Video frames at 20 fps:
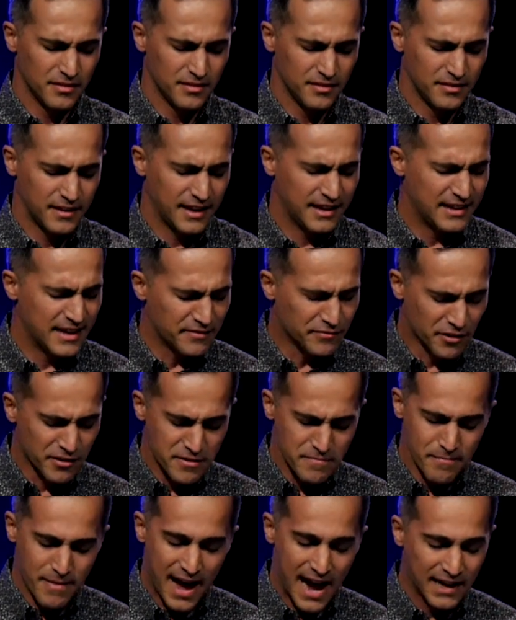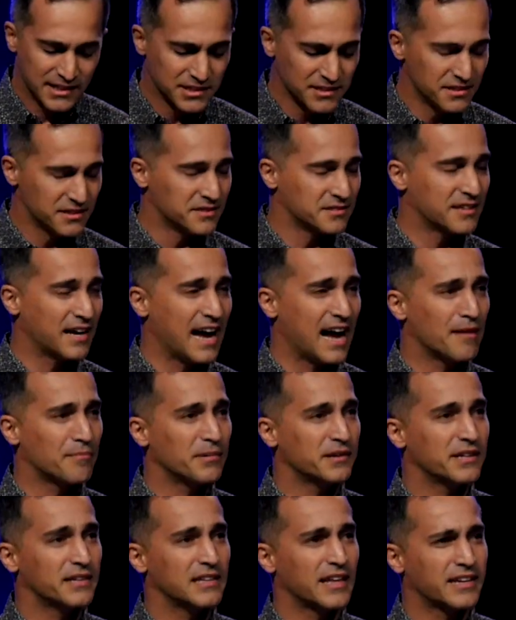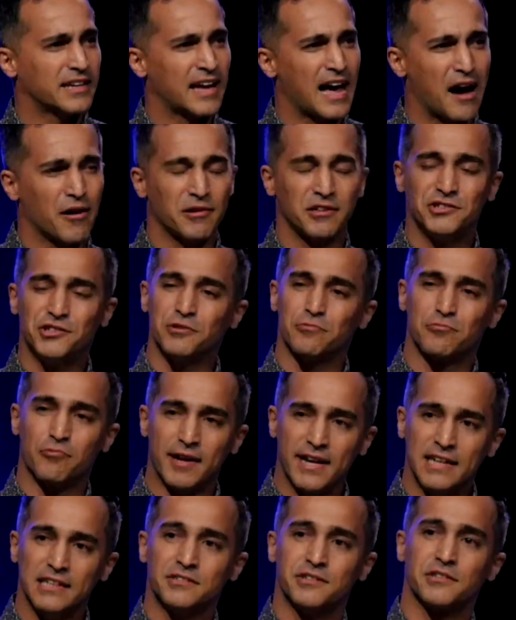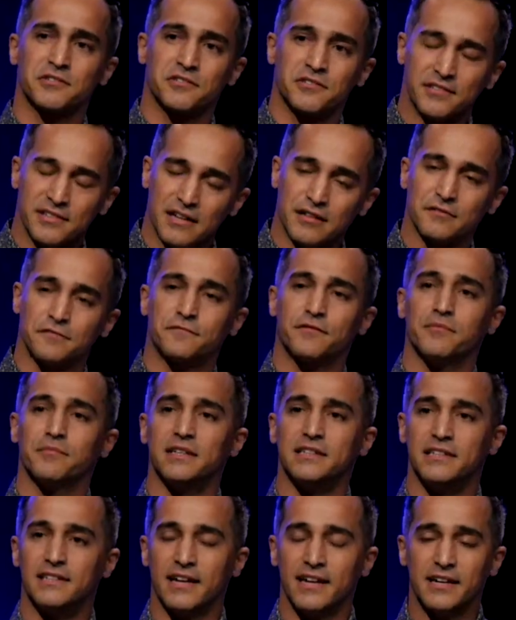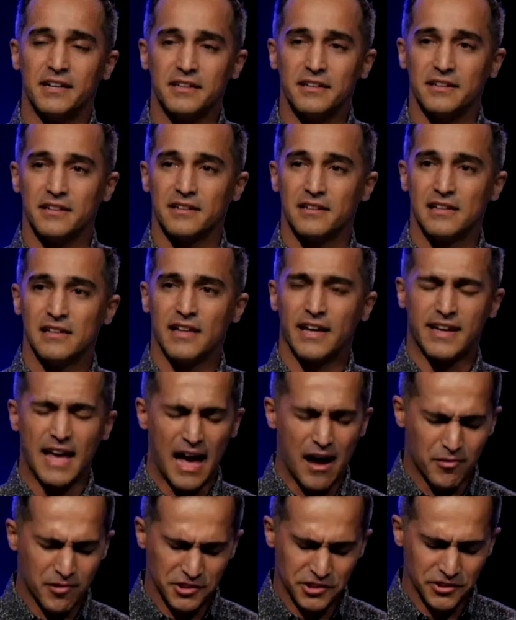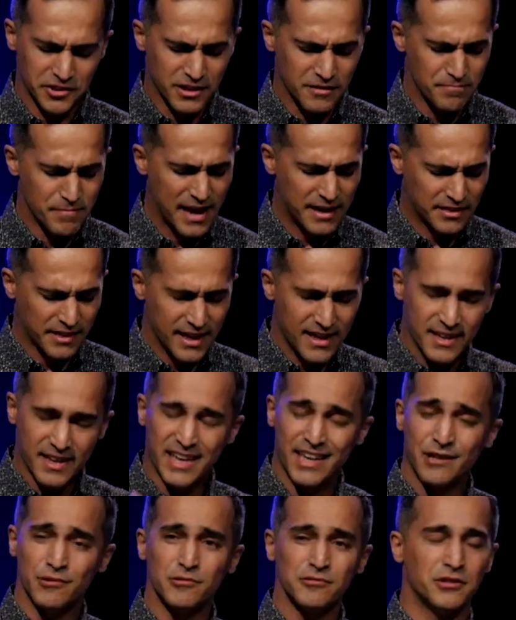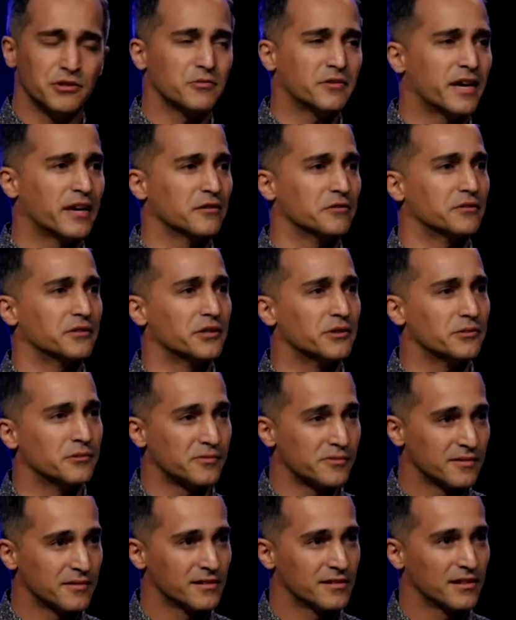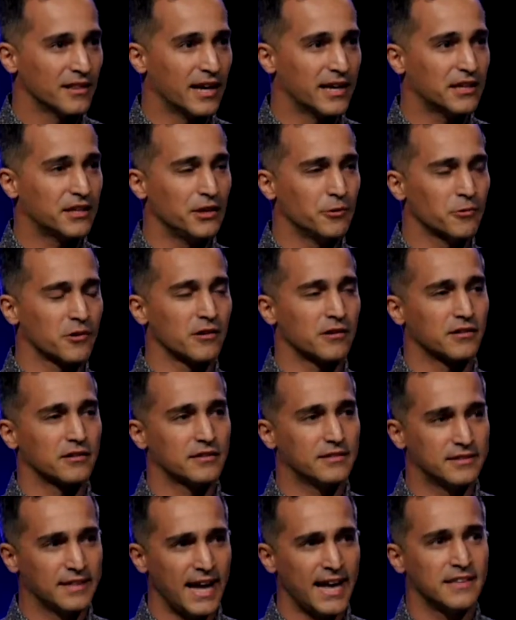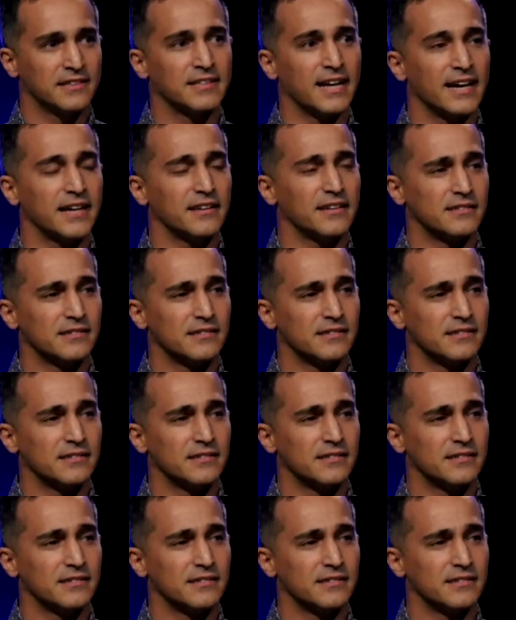They'd never imagined this happening. Like, how could you raise yourself from the dead? Like, how could you come back? They killed you. Like, you were dead.